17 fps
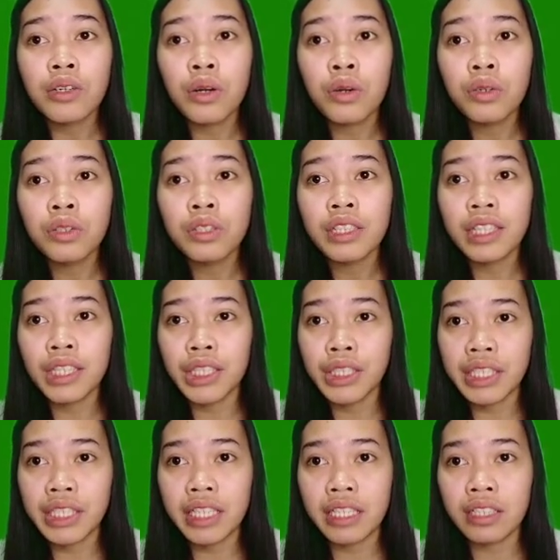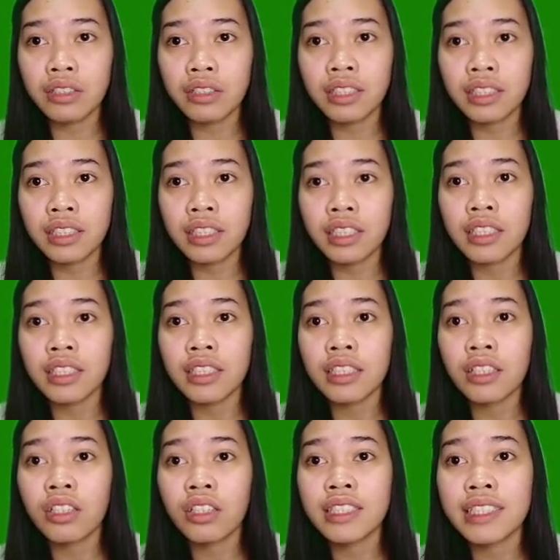Rote learning
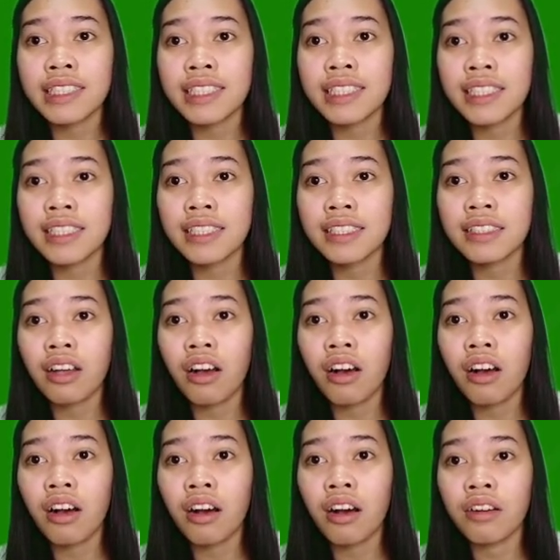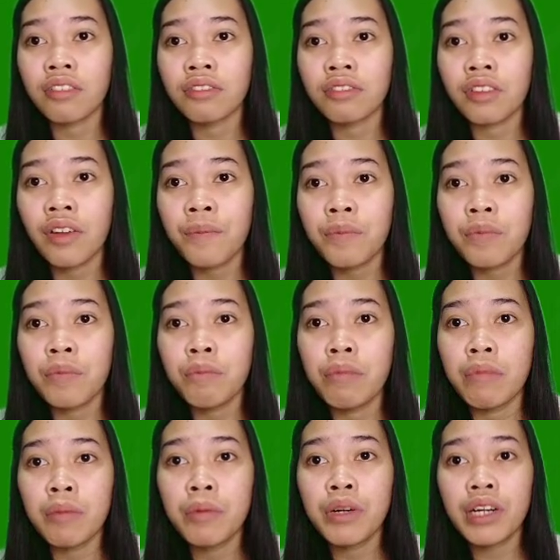consists of
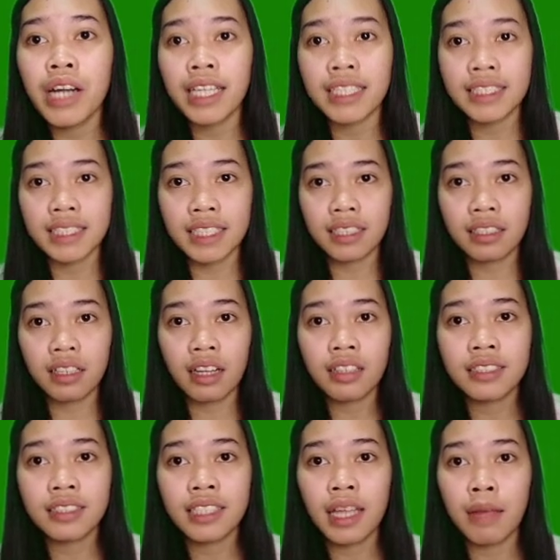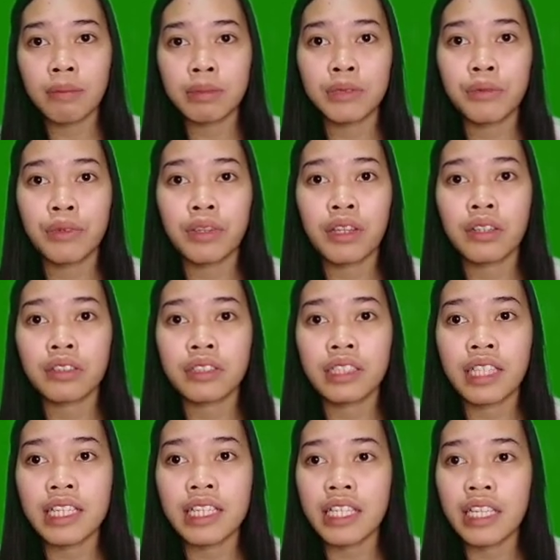memorizing concepts
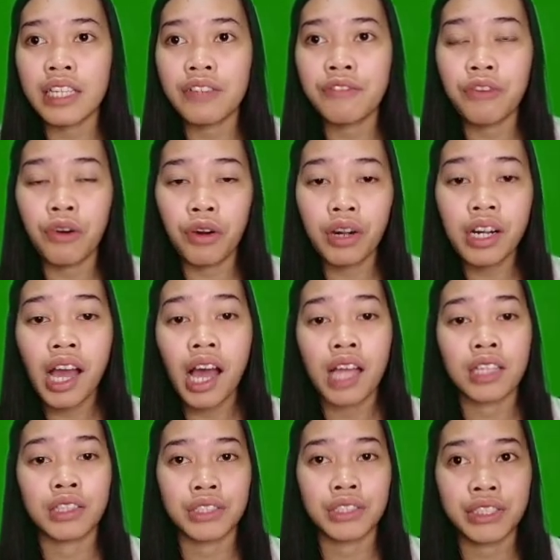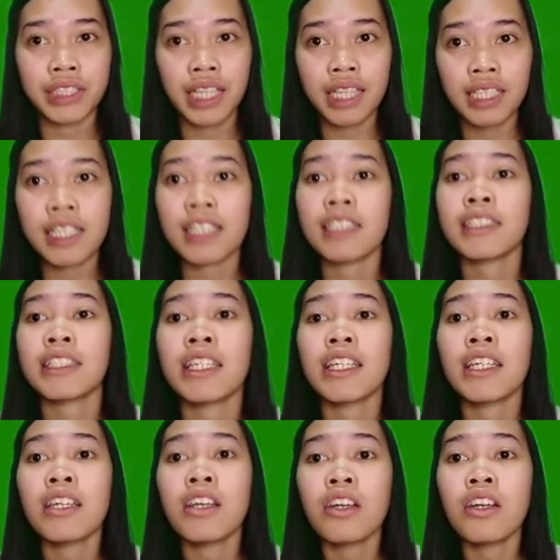without the need for understanding. So
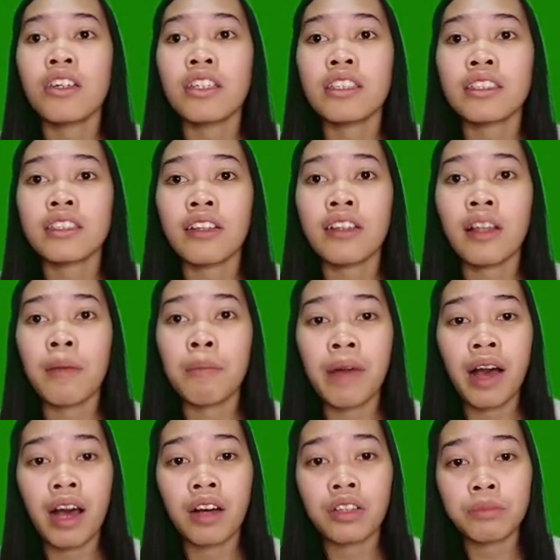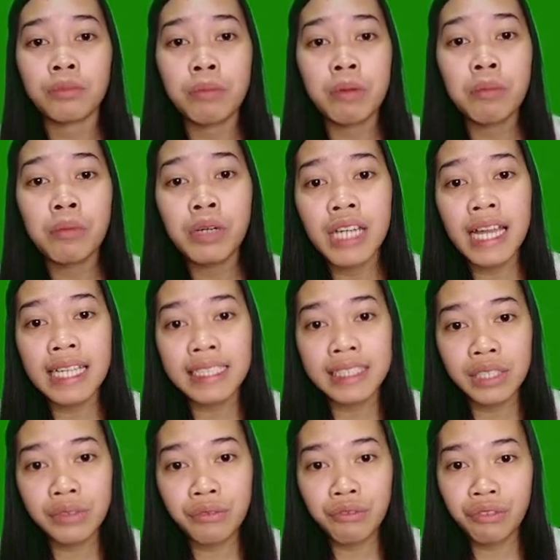it's all about
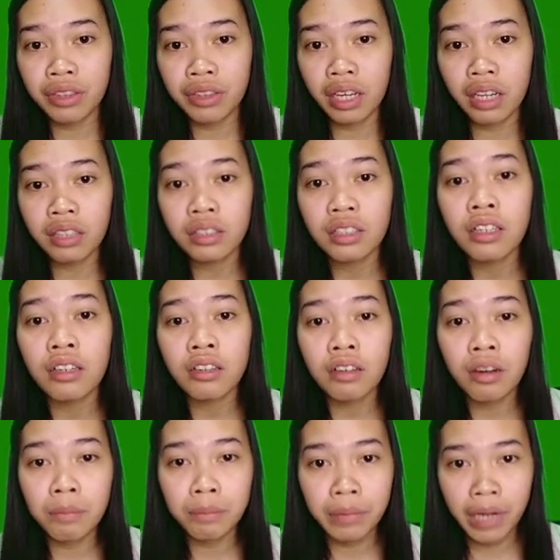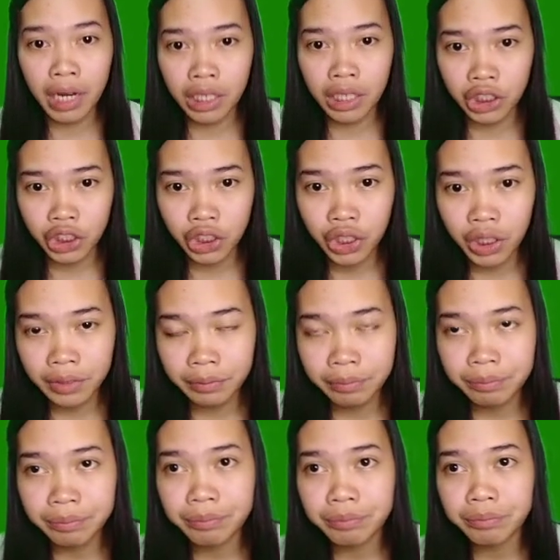memorizing without comprehension.